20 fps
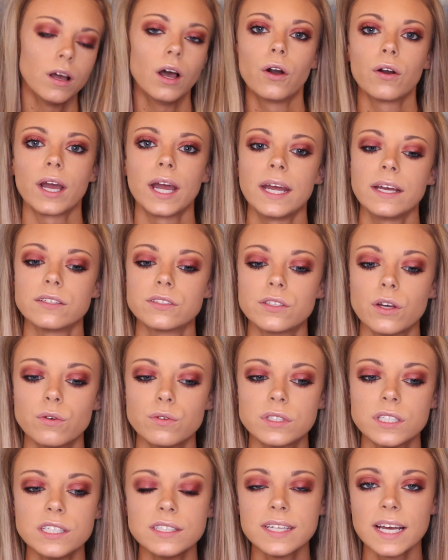Okay, so
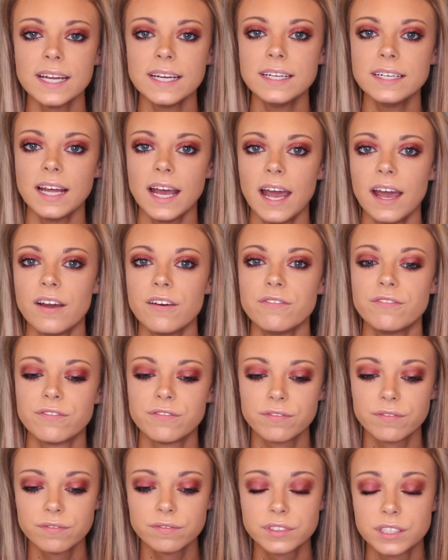since
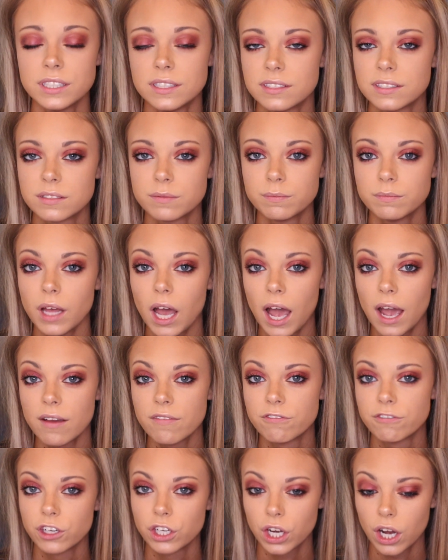
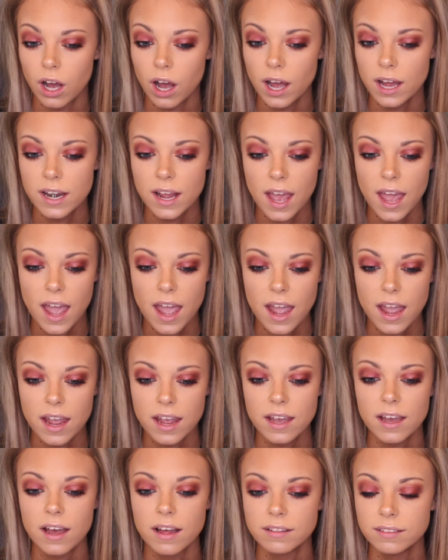I forgot
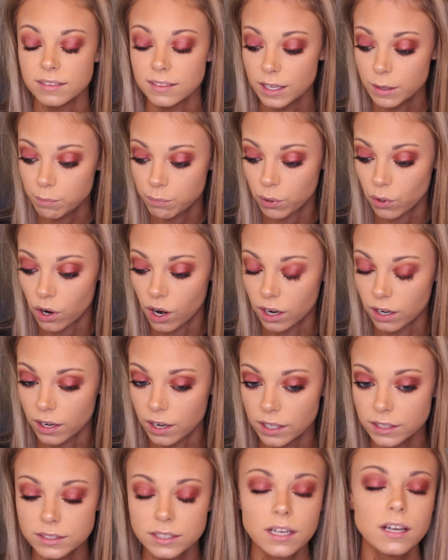a lip
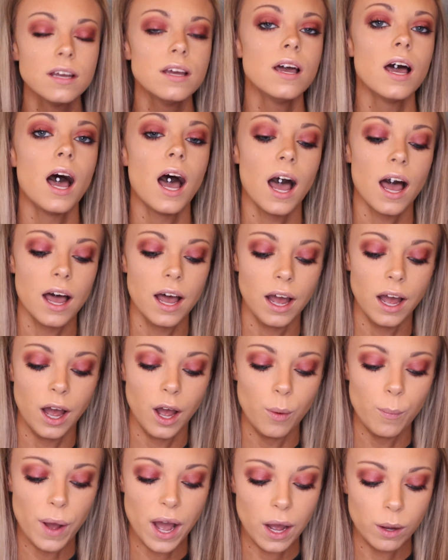product,
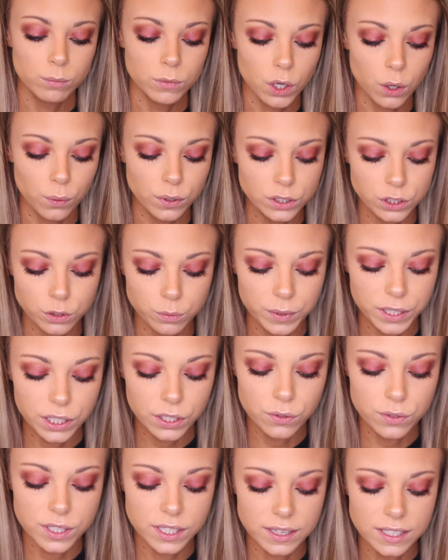I'm going to be
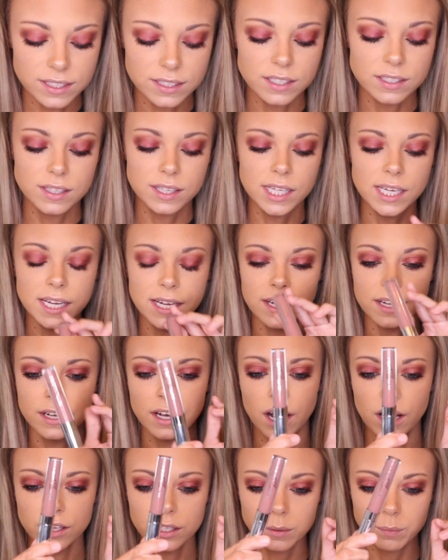using, this is the
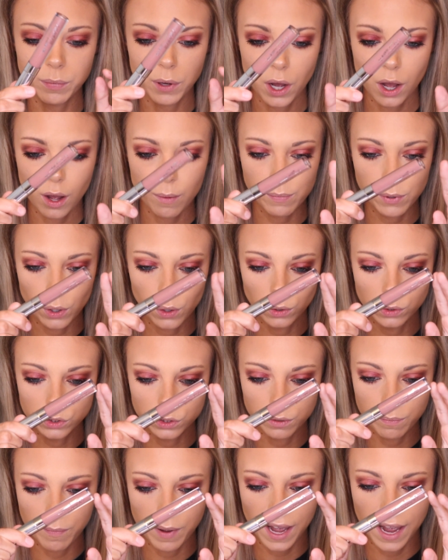ColourPop
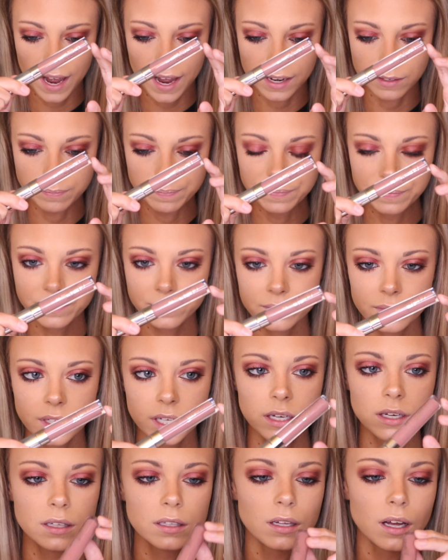Ultra Matte
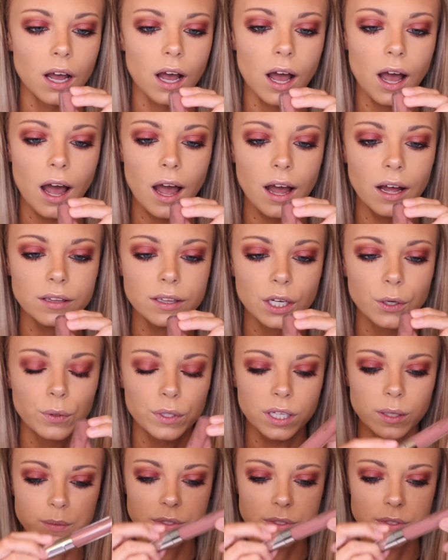liquid